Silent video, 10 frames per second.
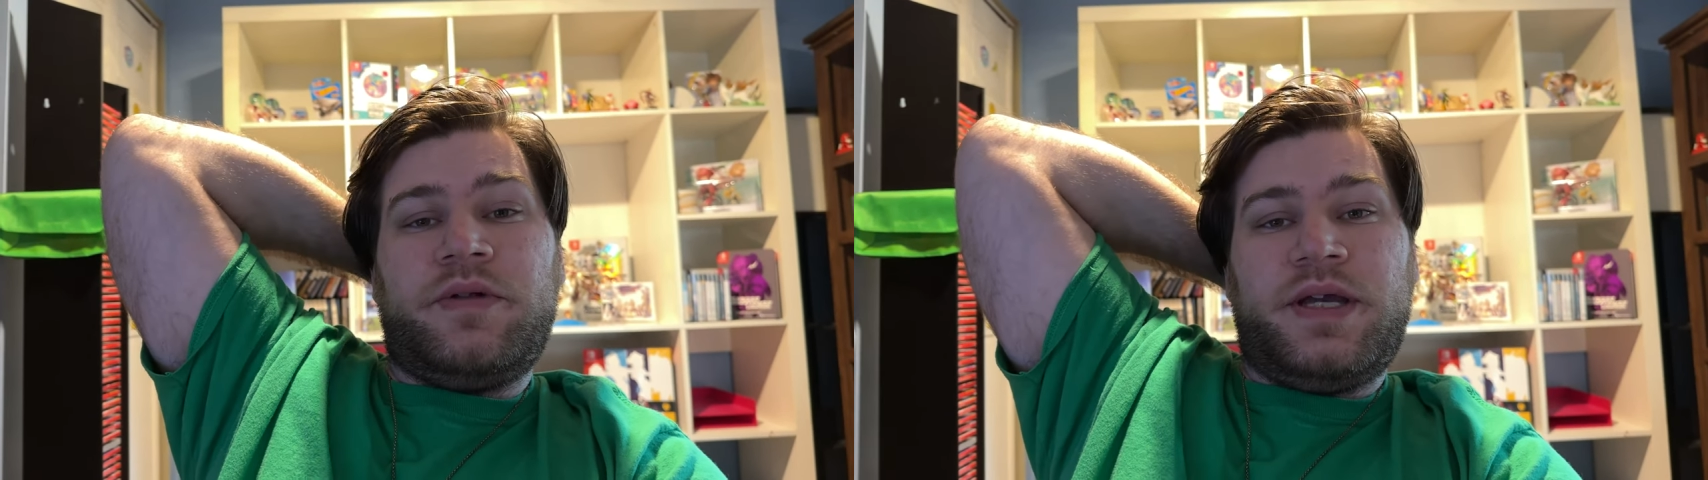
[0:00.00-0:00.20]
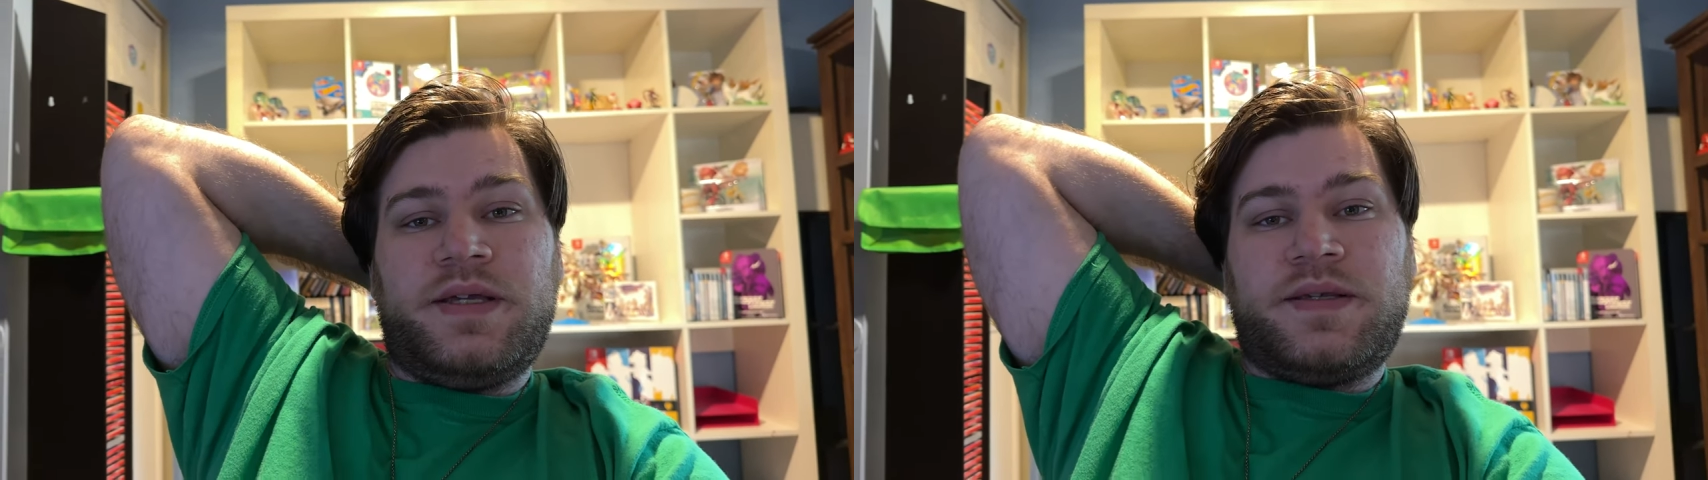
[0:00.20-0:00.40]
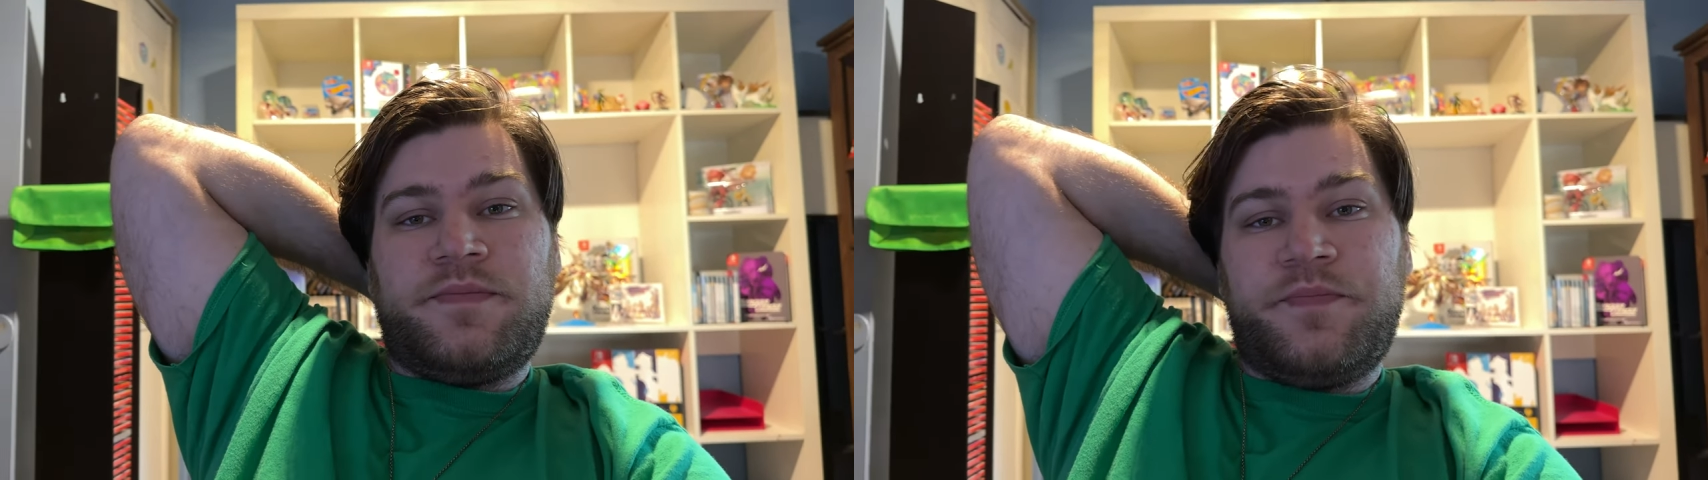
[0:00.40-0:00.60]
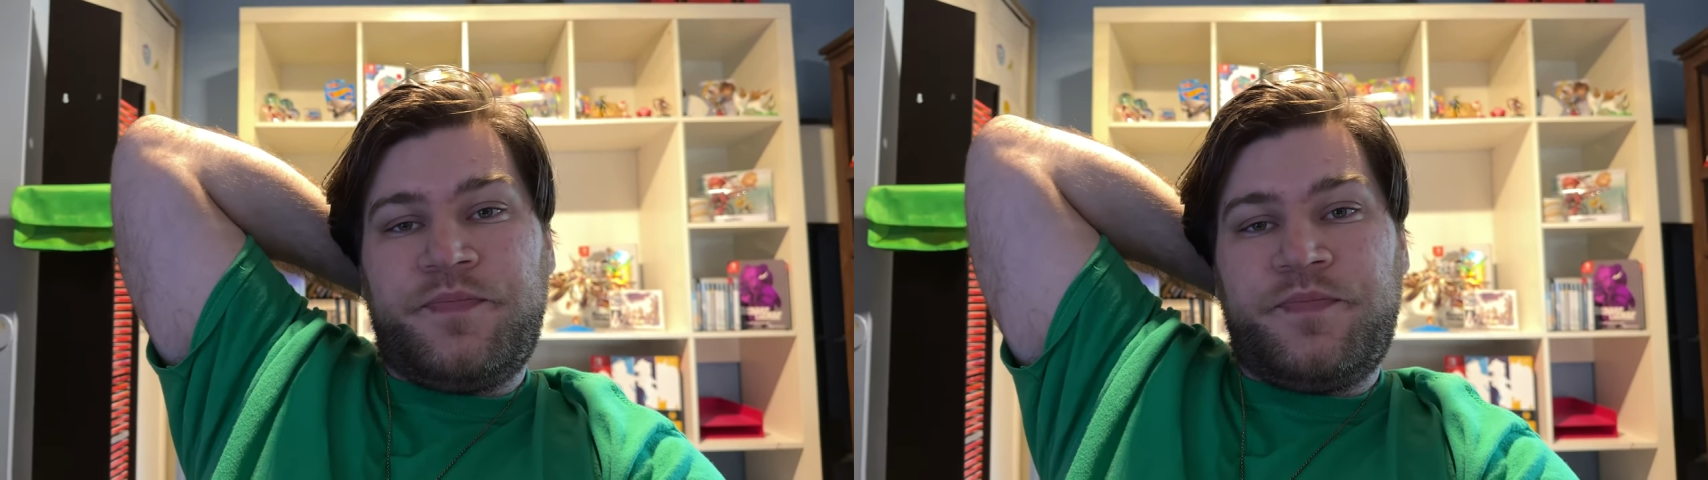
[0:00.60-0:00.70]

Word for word: days.